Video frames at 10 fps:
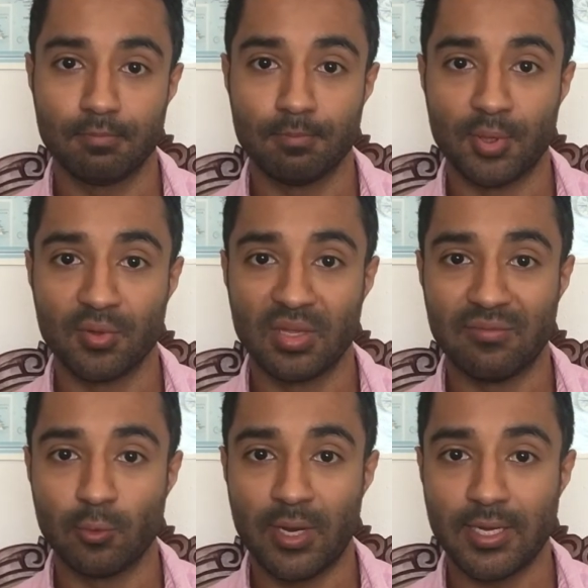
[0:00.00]

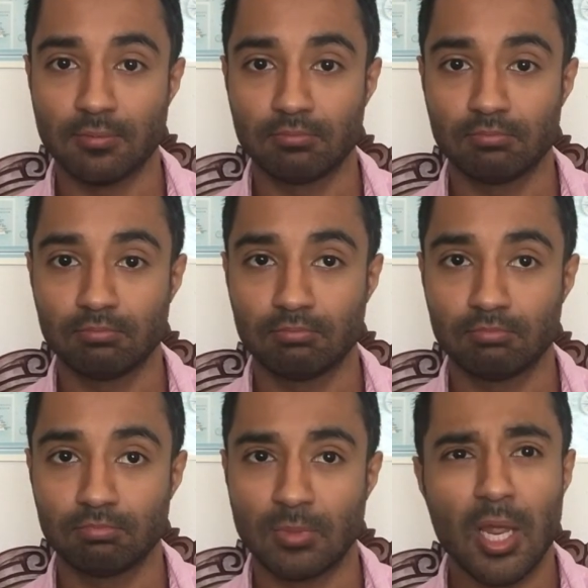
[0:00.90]
birth-given right.
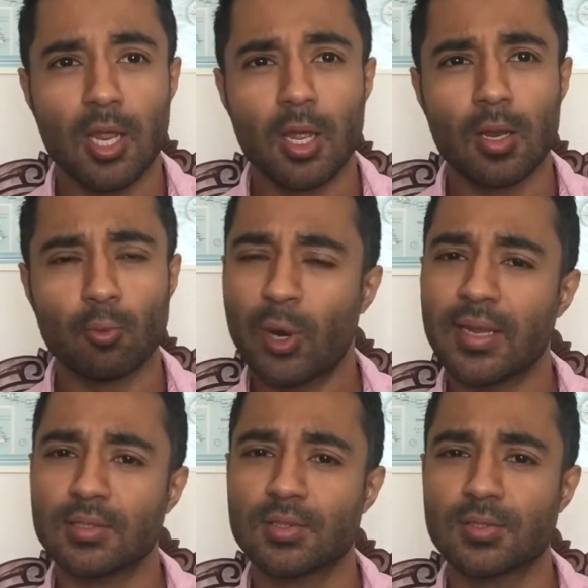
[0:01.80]

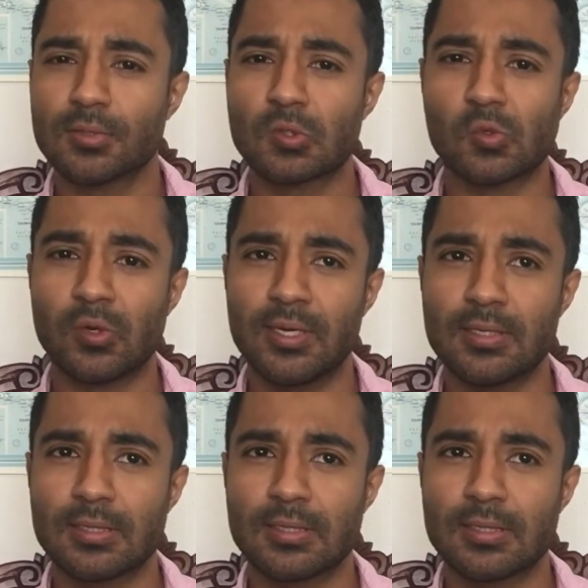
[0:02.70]
Rights, right?